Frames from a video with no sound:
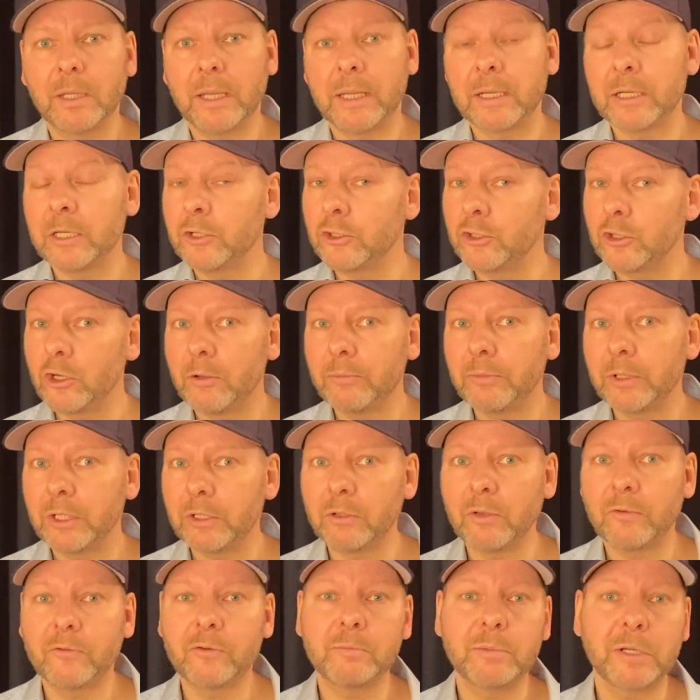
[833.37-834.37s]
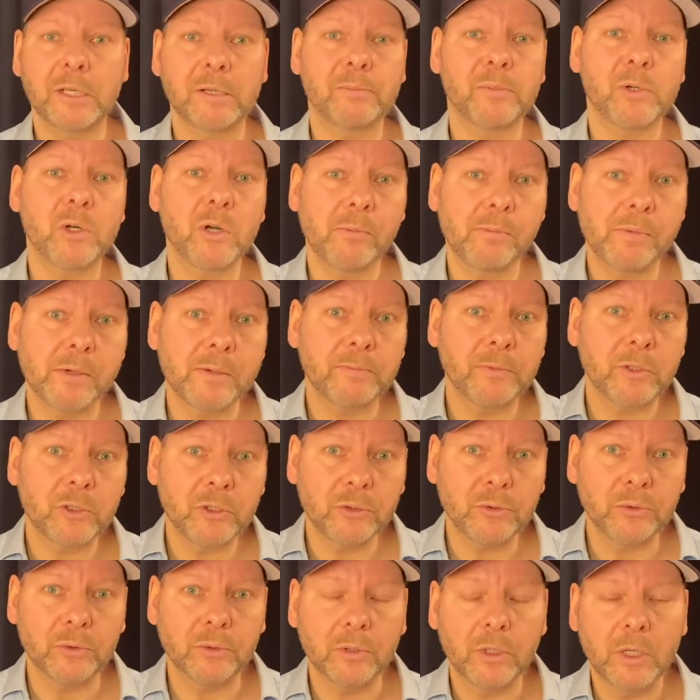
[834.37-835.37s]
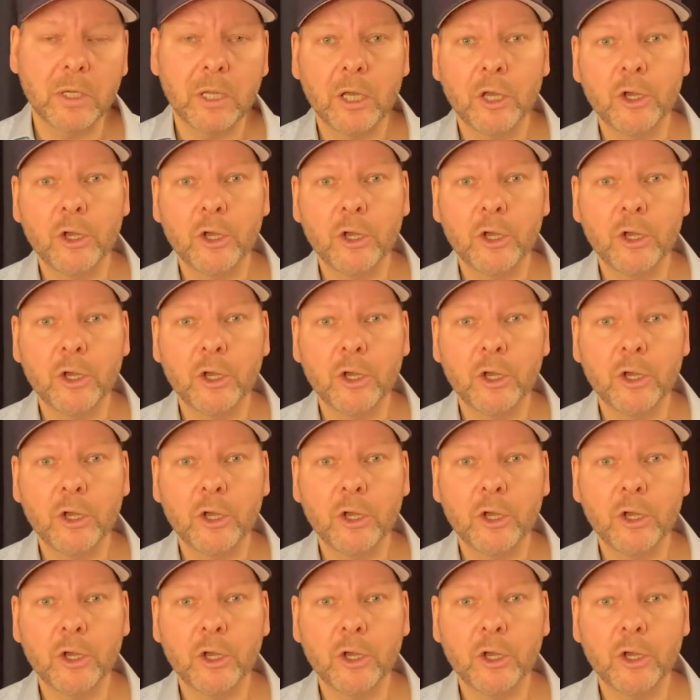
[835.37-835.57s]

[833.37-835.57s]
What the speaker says: And in Germany you have a big problem too.